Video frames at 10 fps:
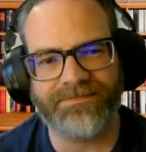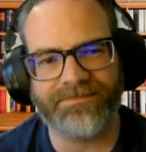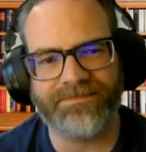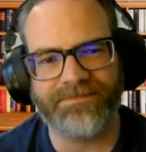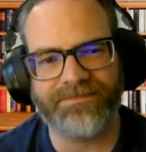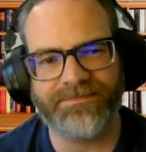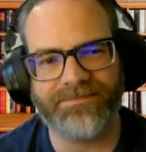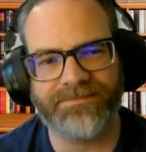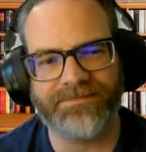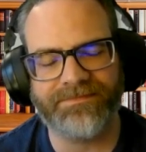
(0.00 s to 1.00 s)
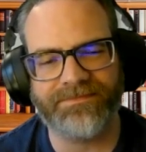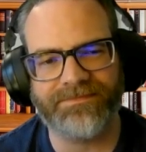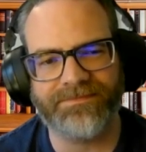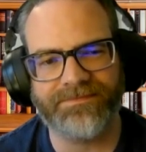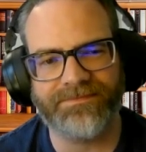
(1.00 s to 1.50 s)

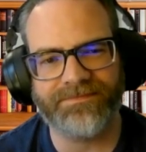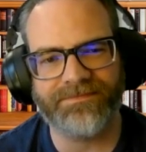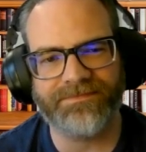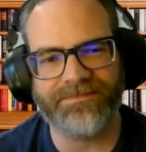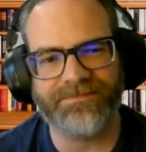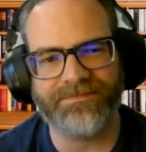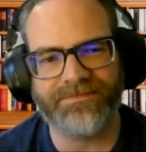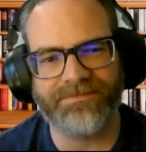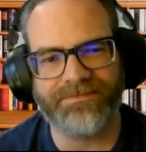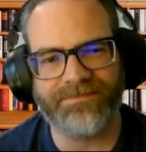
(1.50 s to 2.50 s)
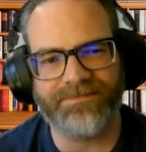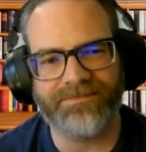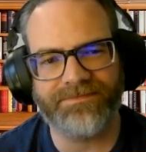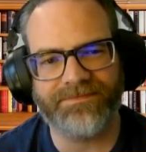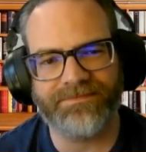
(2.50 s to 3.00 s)

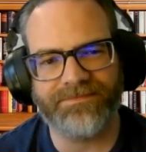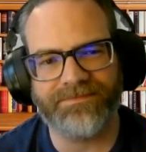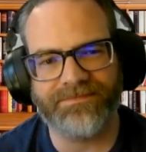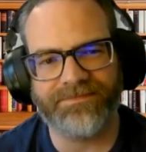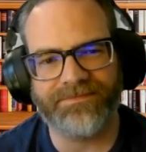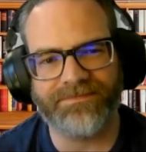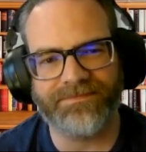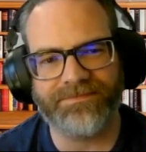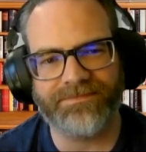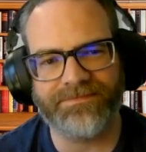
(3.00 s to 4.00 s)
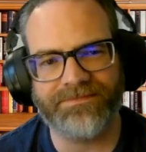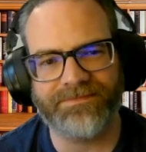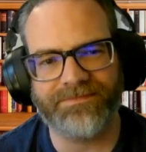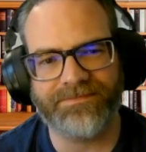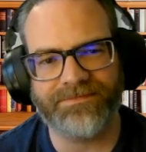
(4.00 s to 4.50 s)

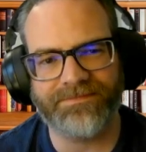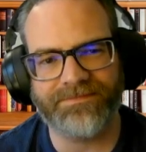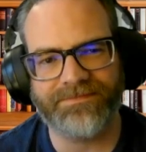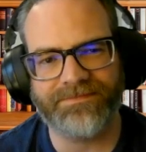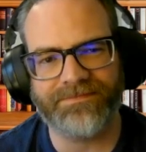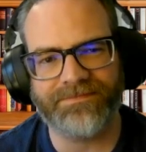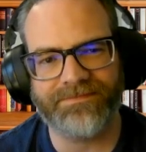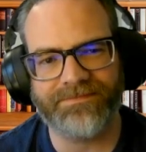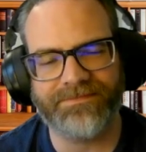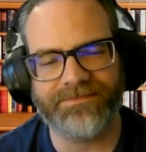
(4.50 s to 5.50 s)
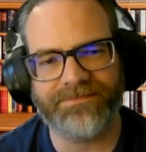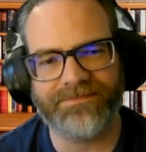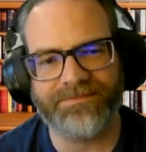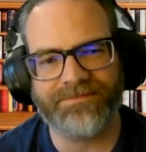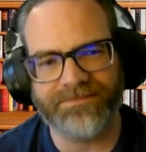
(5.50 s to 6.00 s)

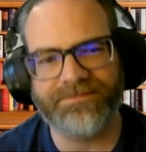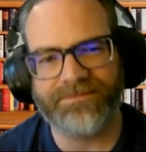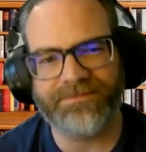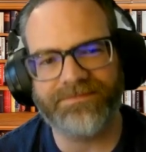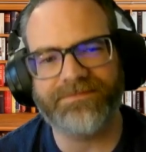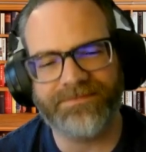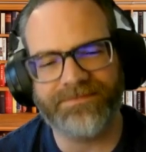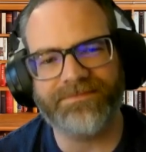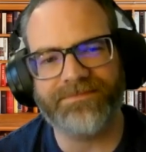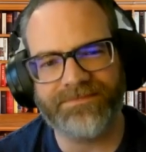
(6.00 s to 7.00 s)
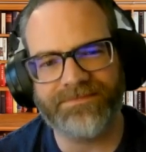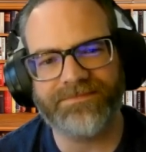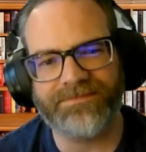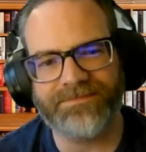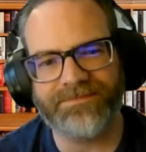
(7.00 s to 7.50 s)

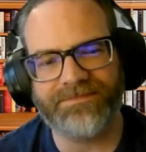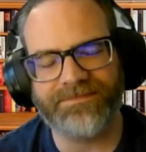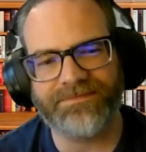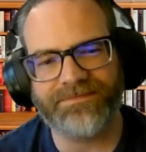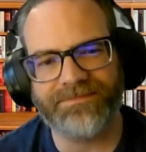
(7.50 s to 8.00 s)
(not speaking)